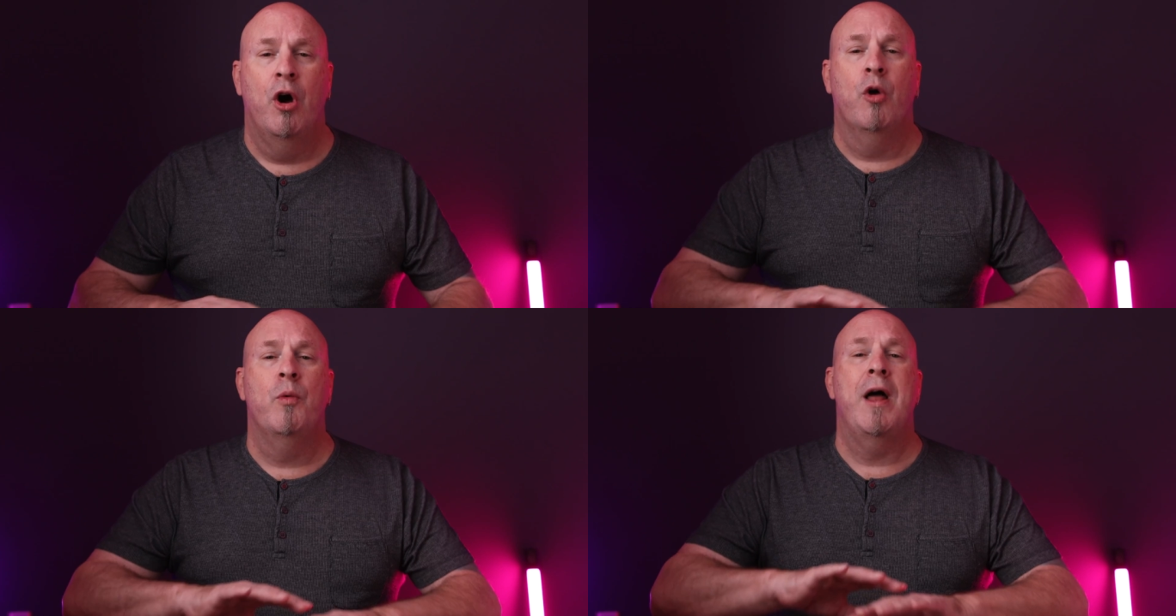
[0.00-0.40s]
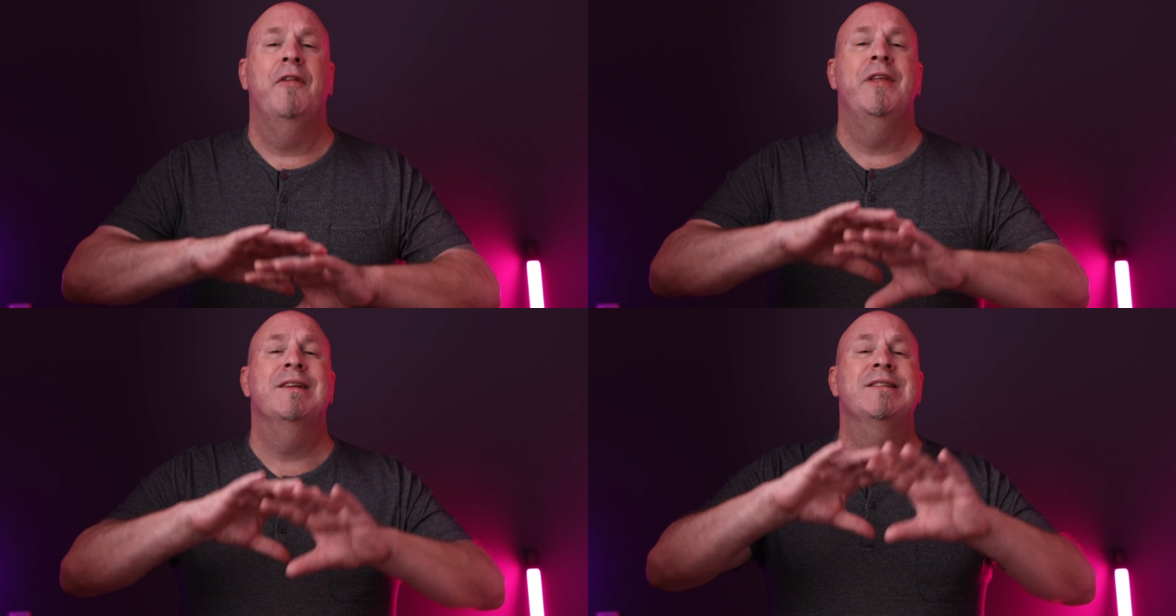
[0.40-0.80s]

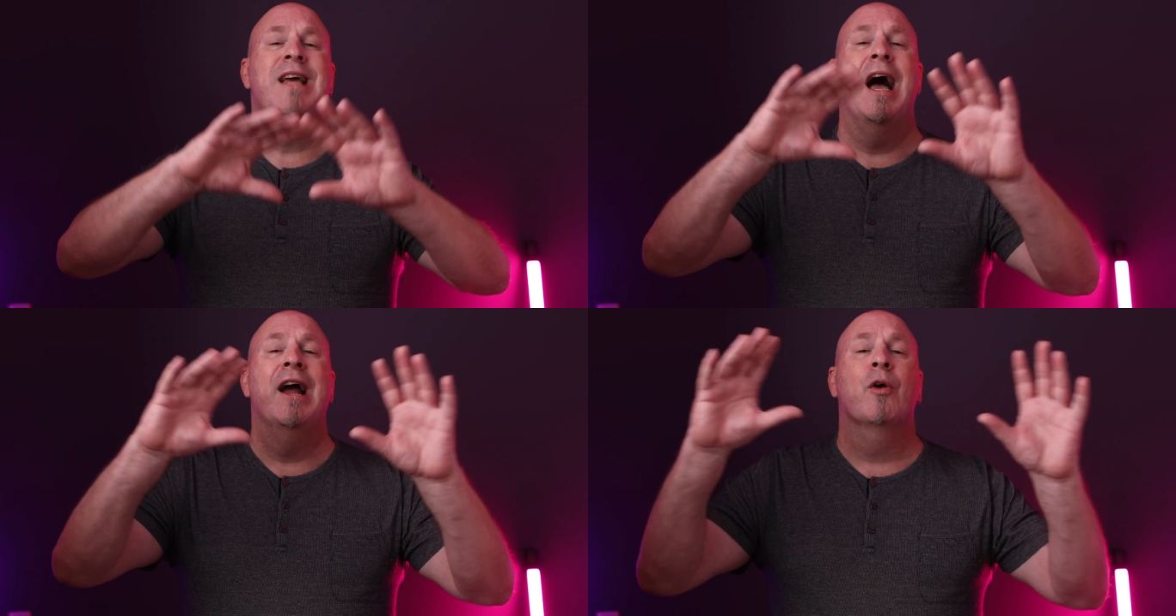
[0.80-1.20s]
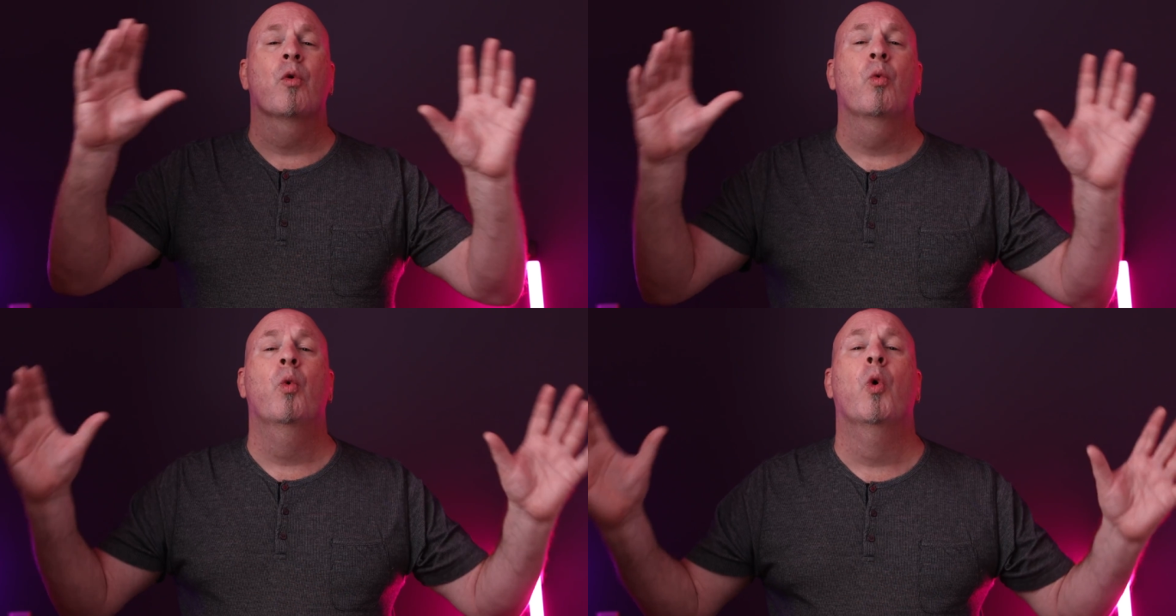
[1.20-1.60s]
around the entire
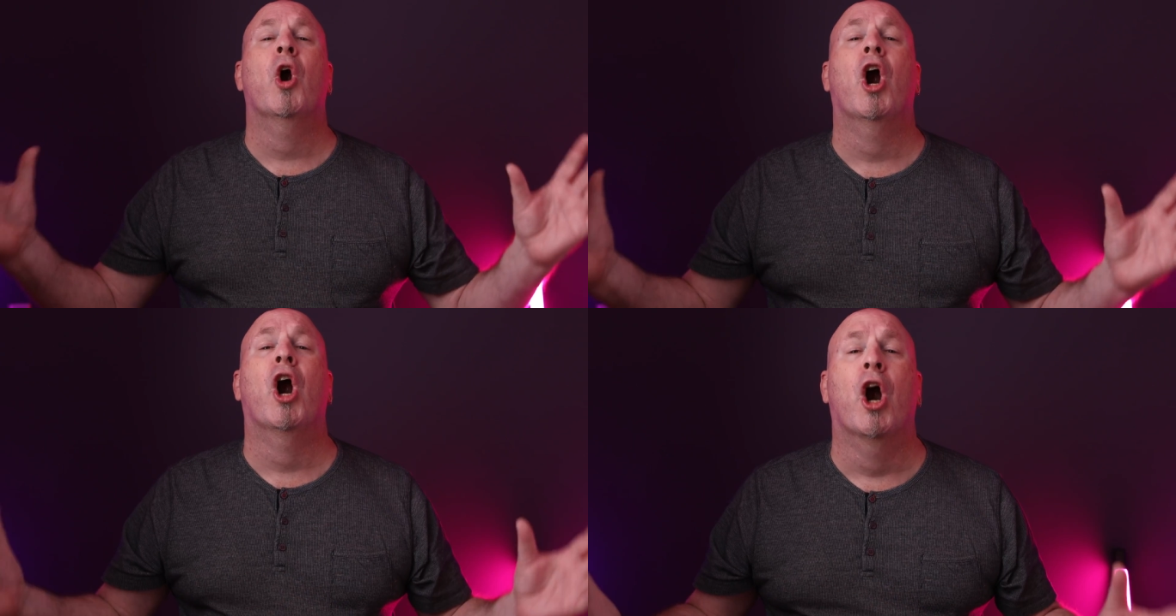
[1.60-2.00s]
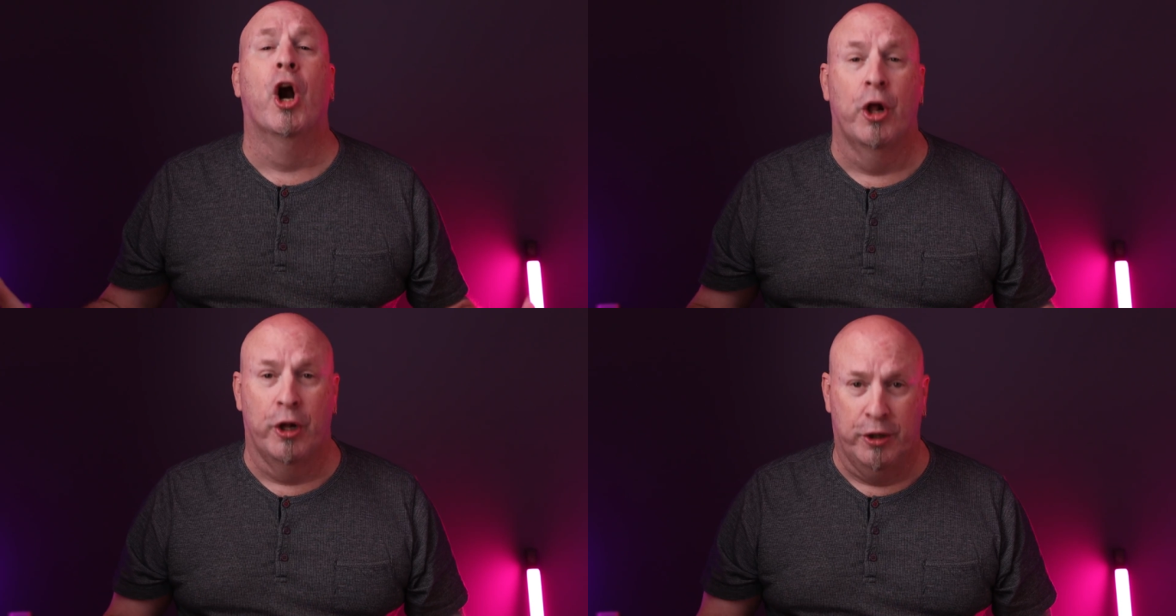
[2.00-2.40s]

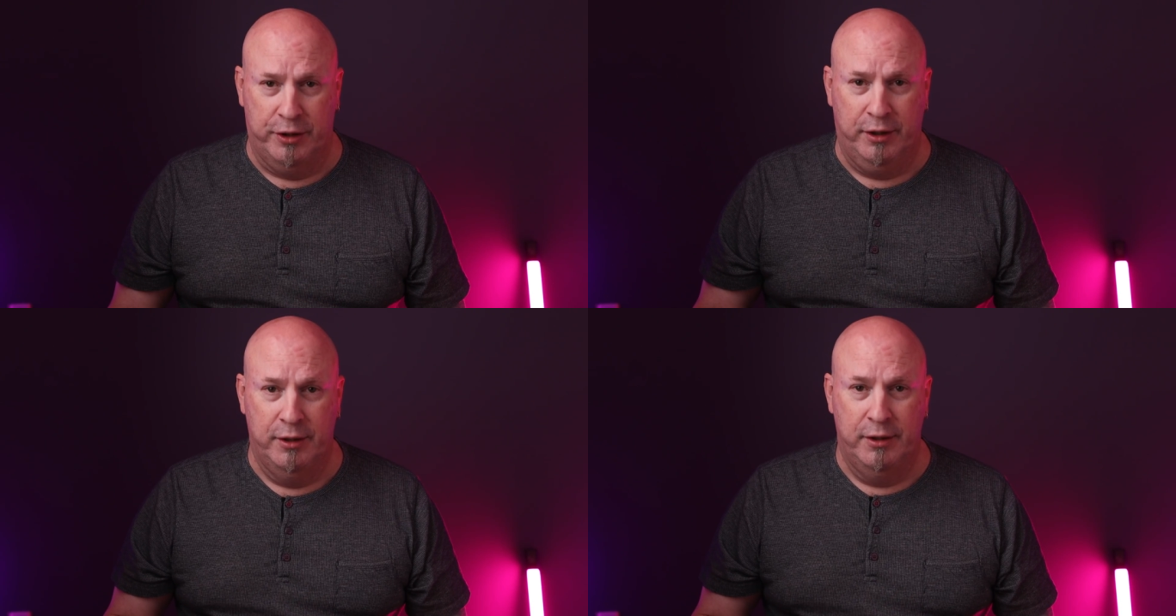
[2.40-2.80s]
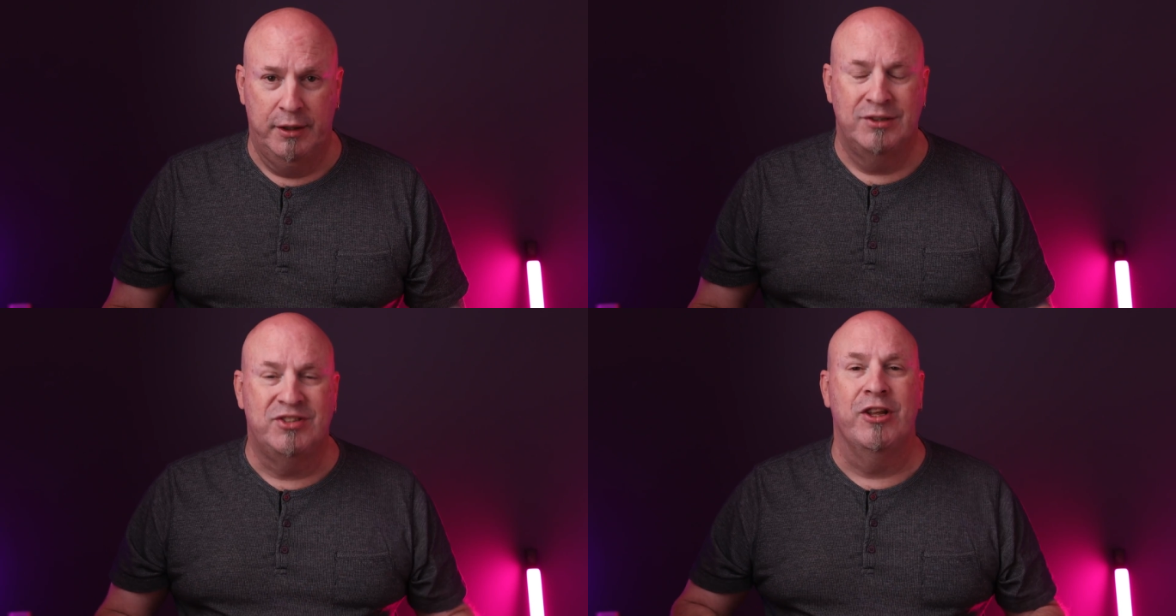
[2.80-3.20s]
world
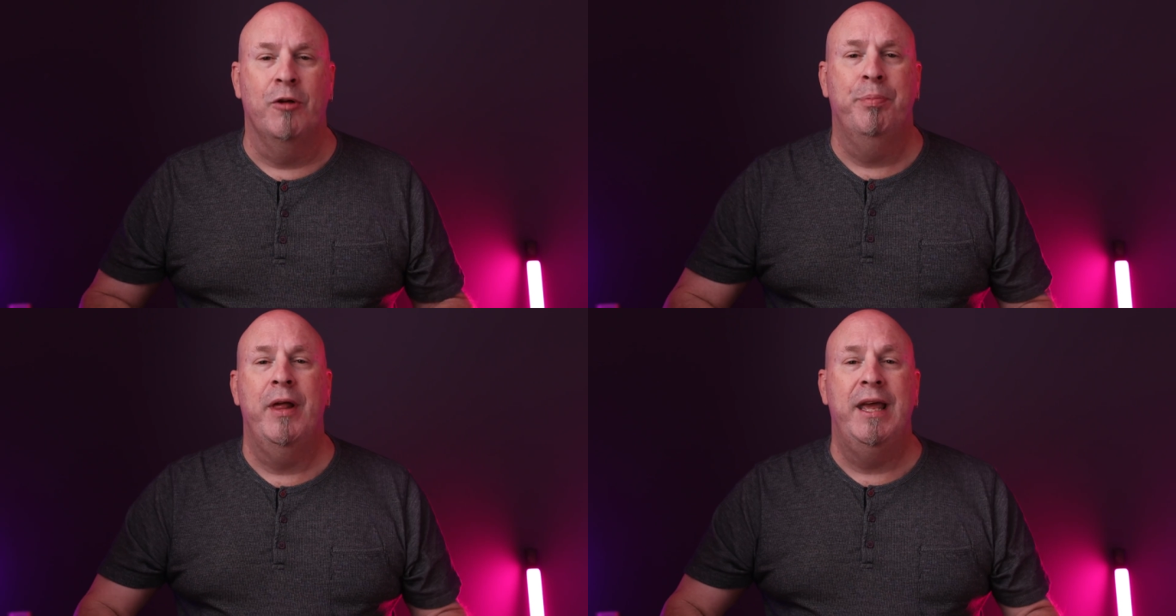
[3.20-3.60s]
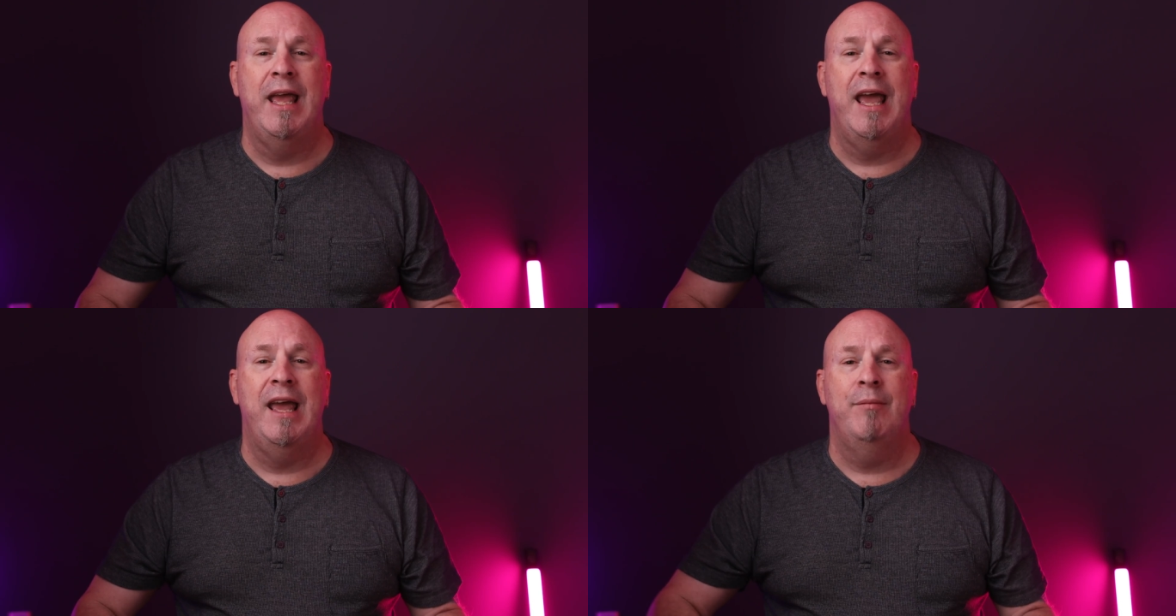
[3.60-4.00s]
still play
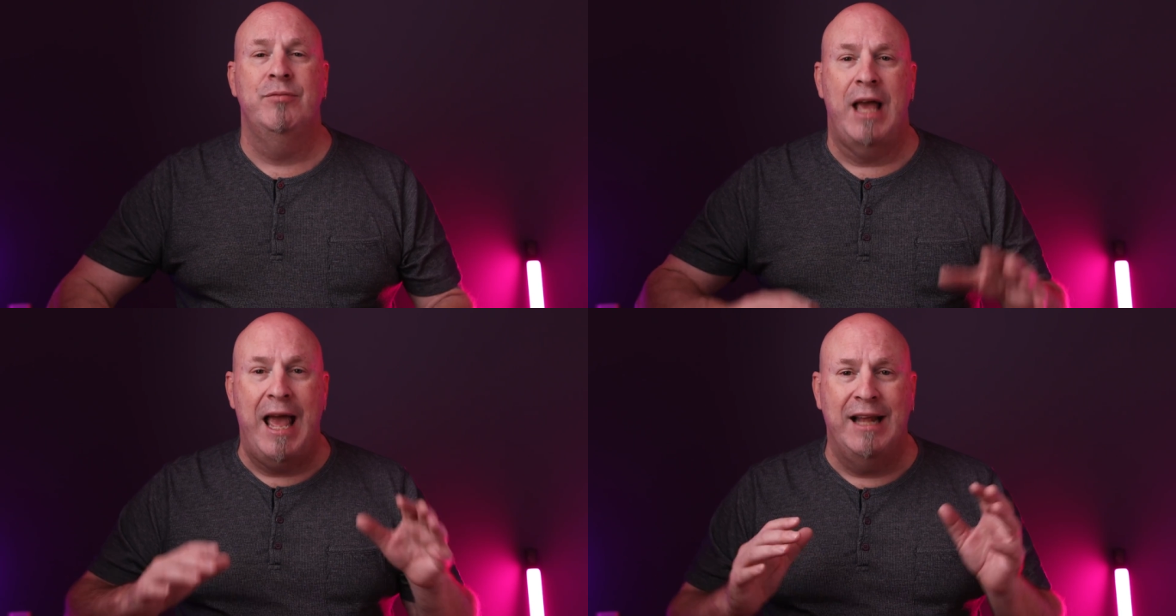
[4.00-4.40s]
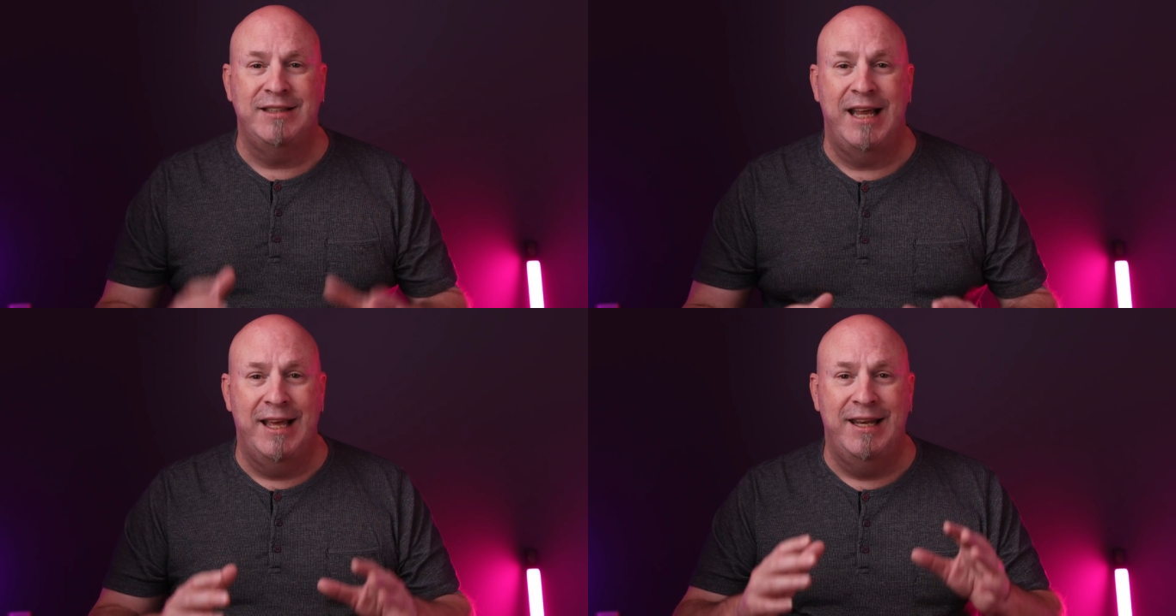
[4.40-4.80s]
games at
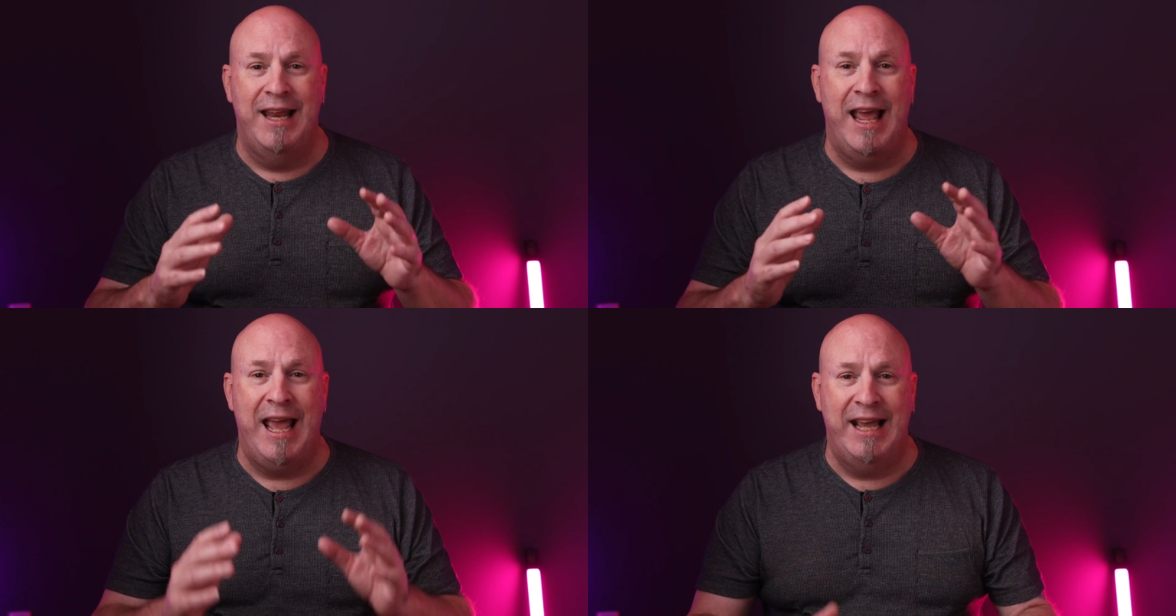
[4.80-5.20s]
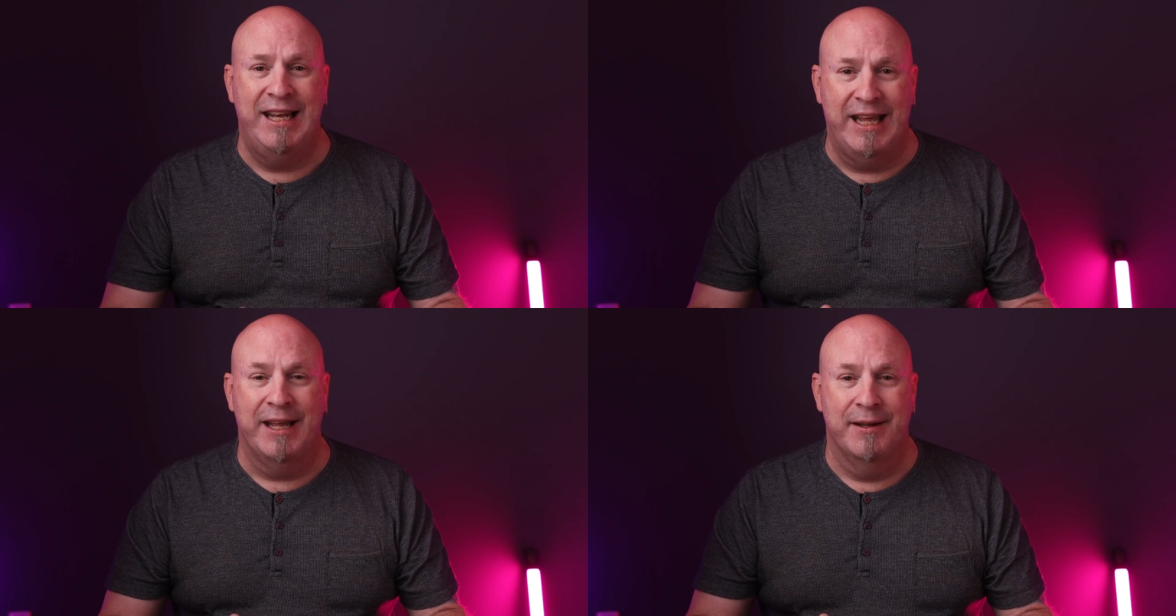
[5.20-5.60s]

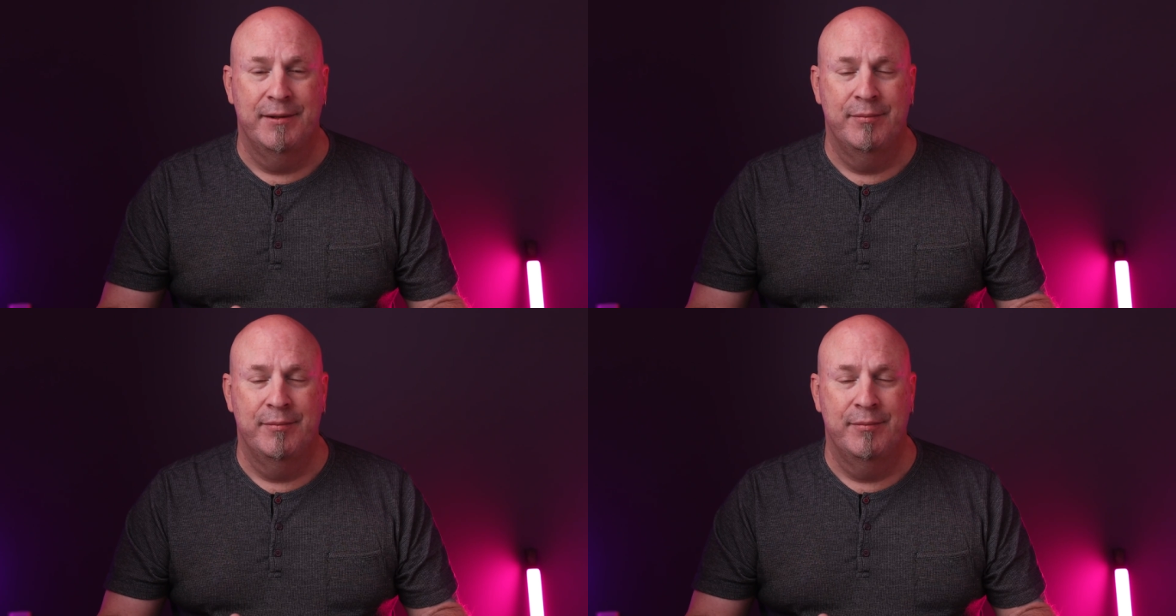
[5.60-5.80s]
1080.